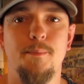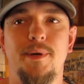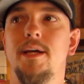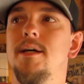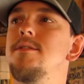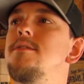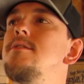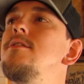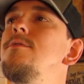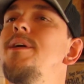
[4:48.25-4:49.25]
me
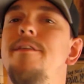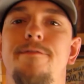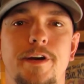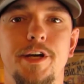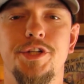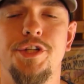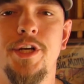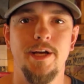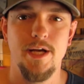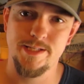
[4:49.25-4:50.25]
so many fish.
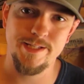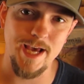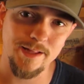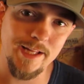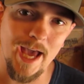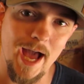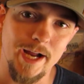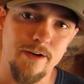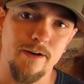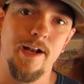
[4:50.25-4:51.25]
It's deadly
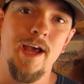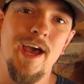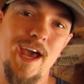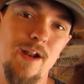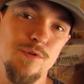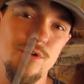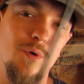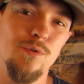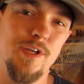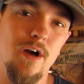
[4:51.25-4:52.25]
accurate, and it was
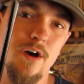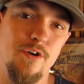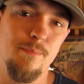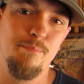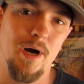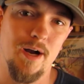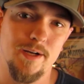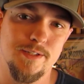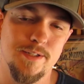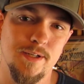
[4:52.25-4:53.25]
only $100.